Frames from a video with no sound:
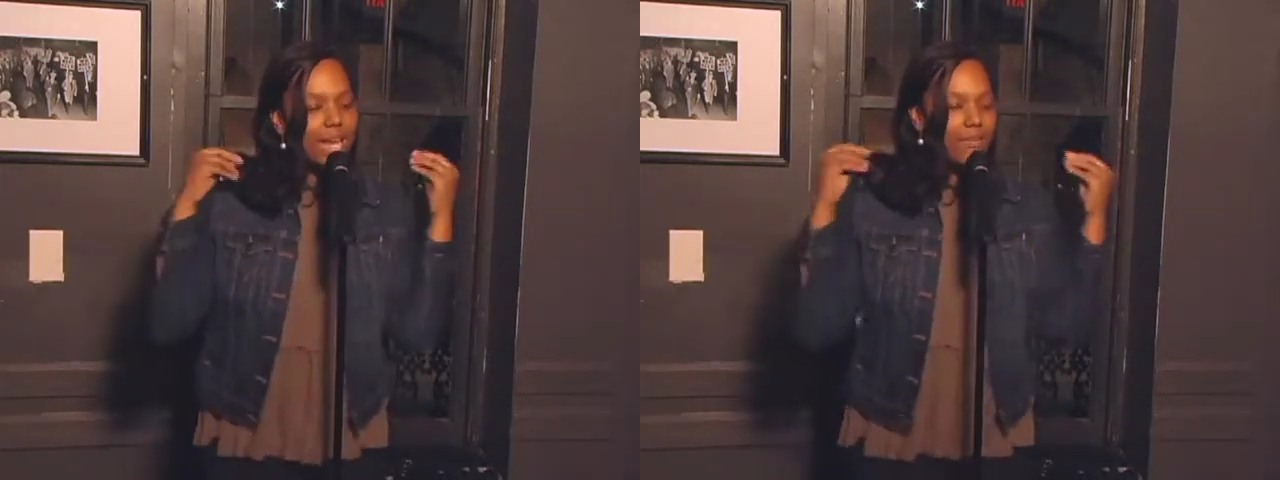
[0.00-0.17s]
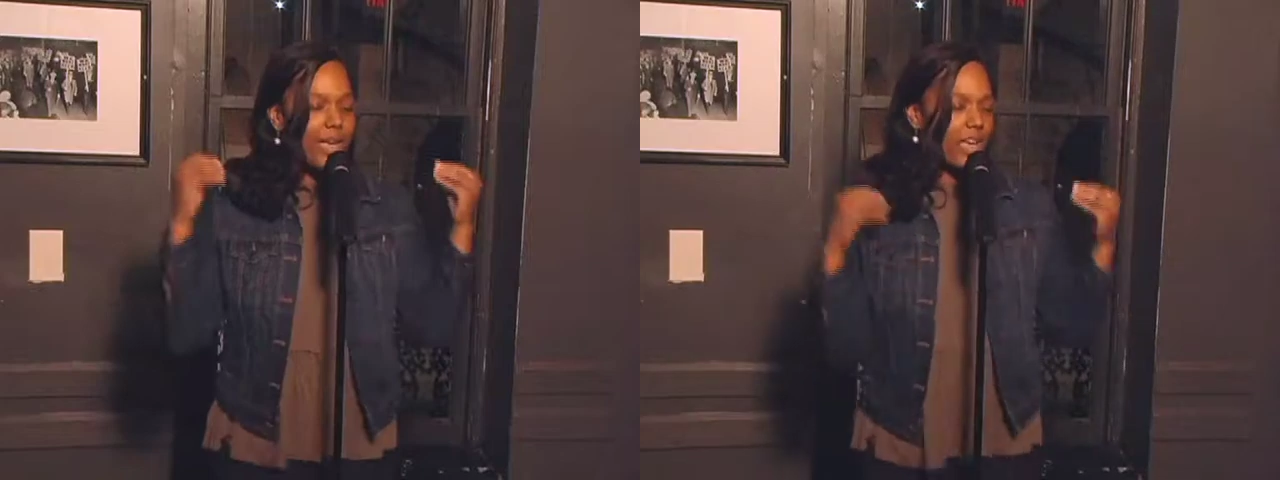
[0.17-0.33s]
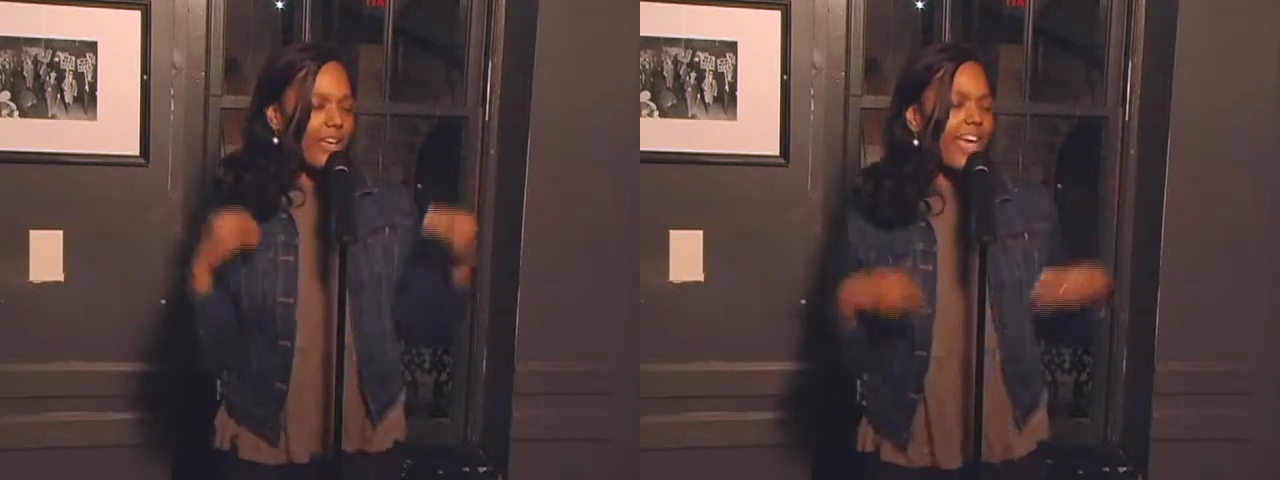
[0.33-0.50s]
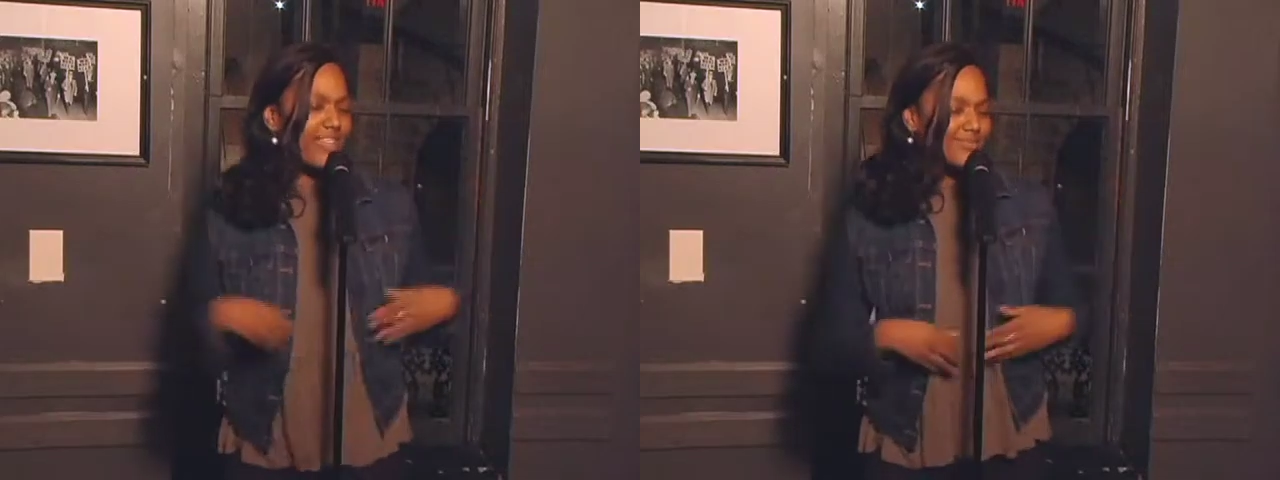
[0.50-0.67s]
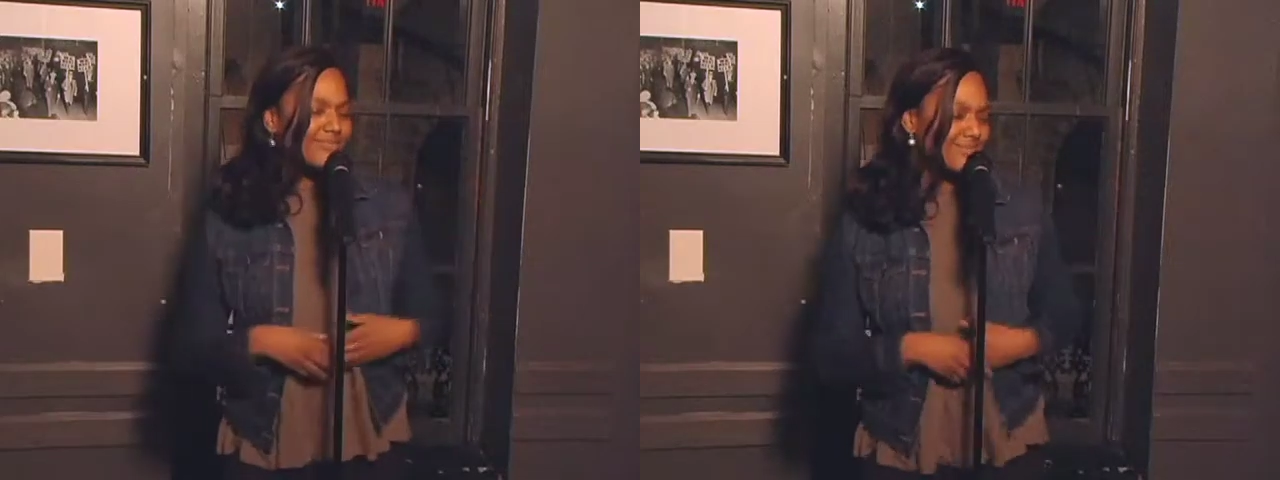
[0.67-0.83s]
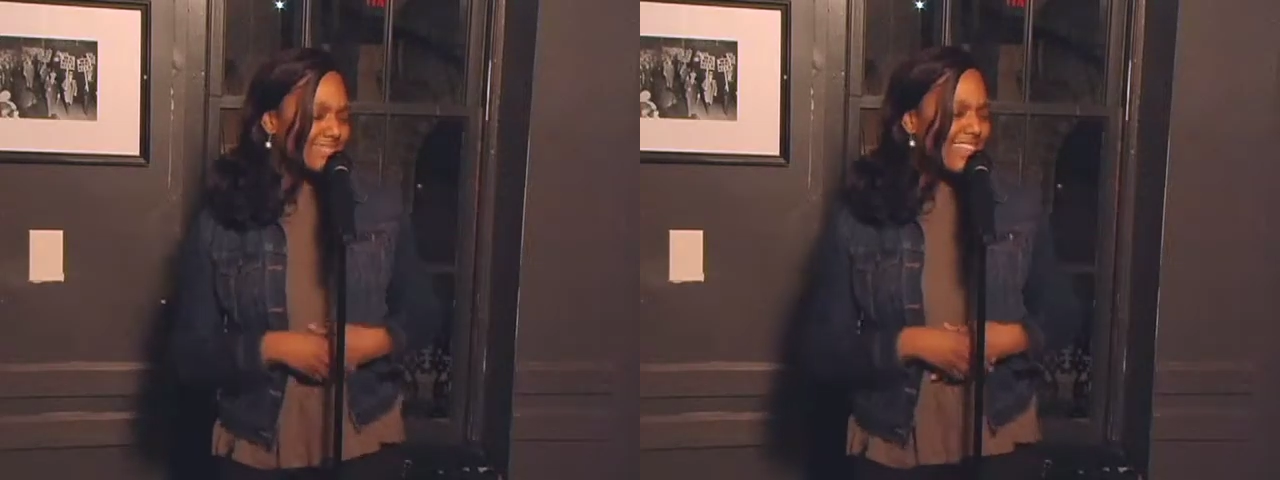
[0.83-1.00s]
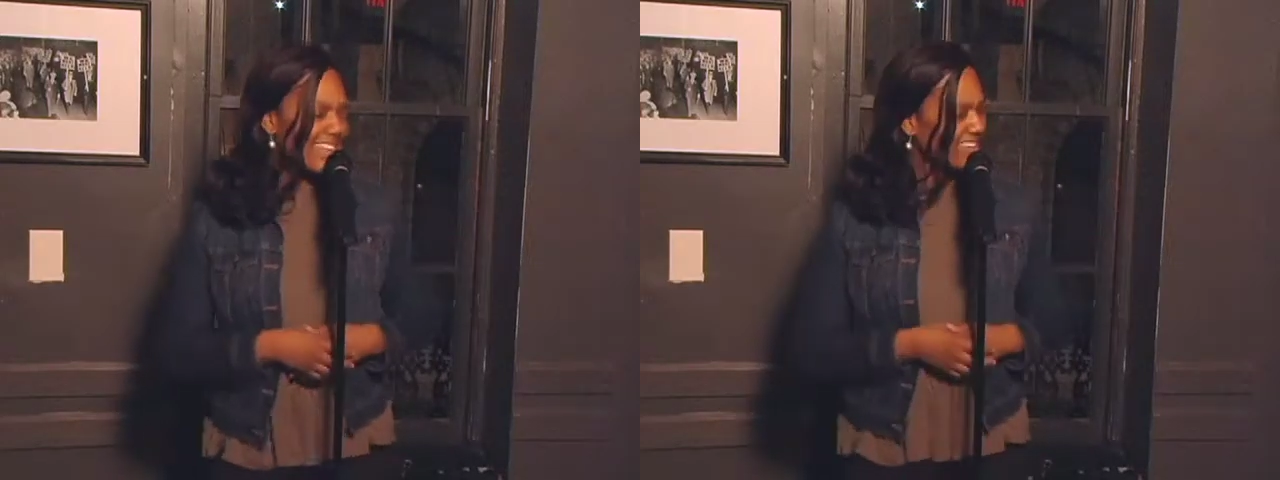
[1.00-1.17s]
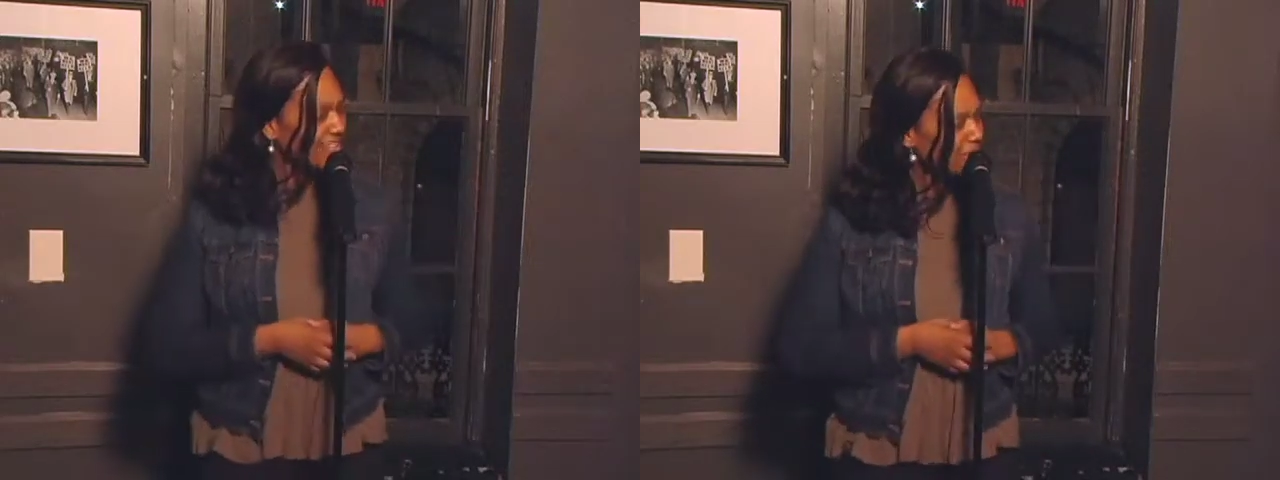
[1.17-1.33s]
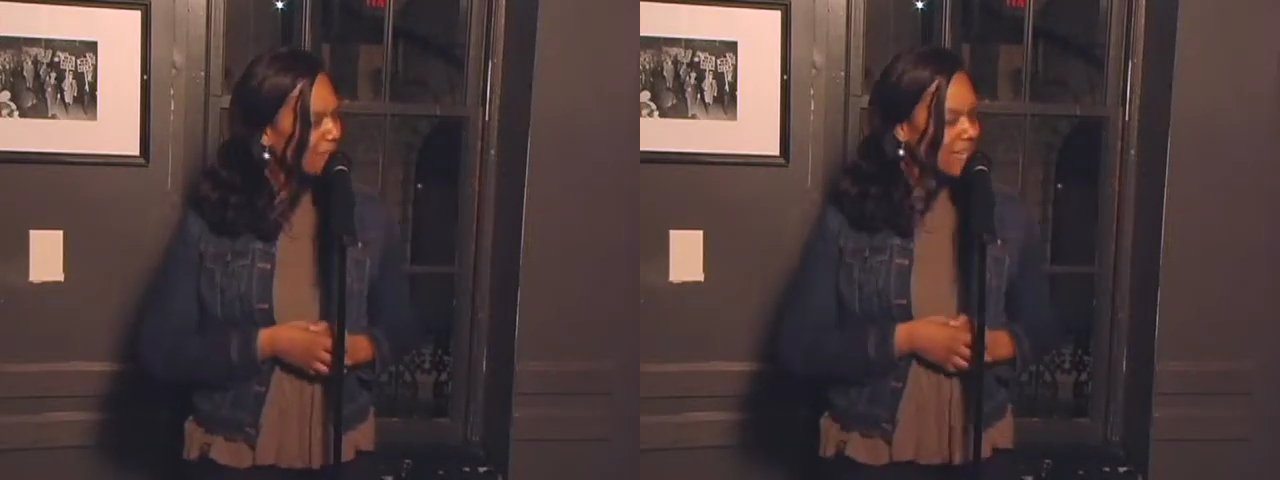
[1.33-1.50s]
and I'm like, oh yeah,
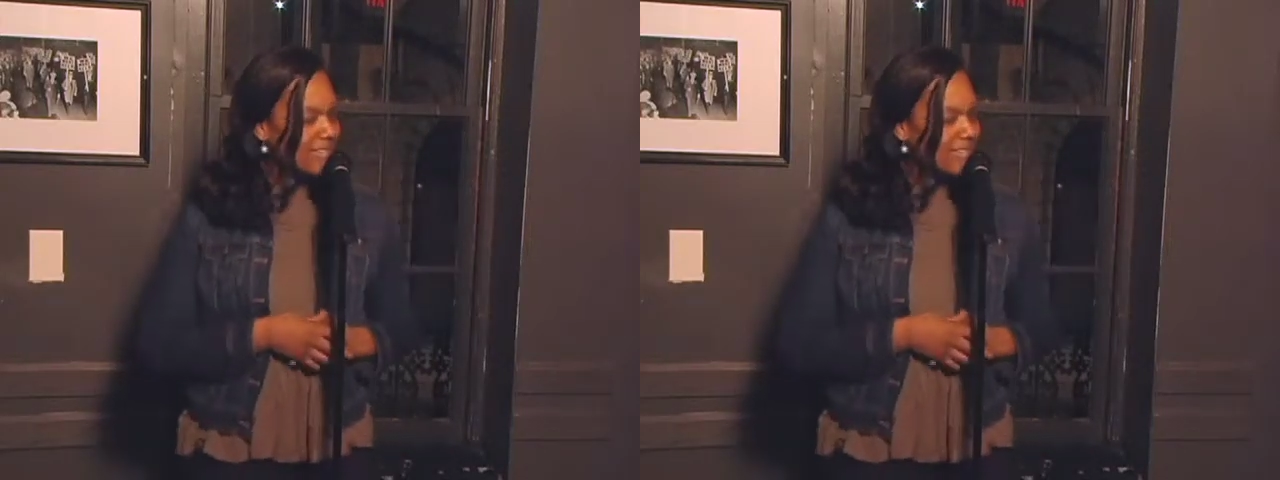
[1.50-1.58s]
yeah, cool,